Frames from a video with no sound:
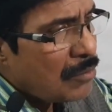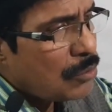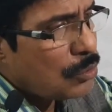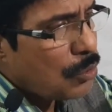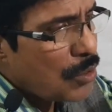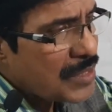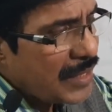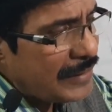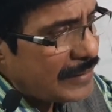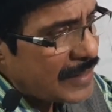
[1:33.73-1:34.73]
those are
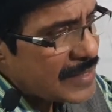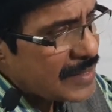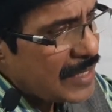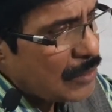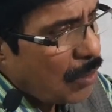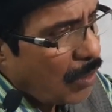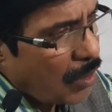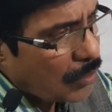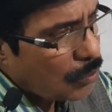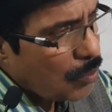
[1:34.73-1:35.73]
interested
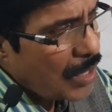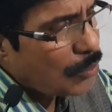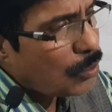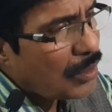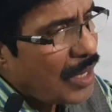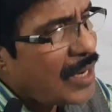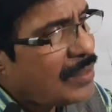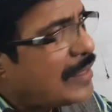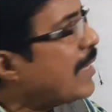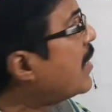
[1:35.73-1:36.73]
or want to
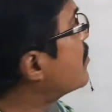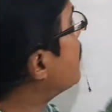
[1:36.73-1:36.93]
learn, they can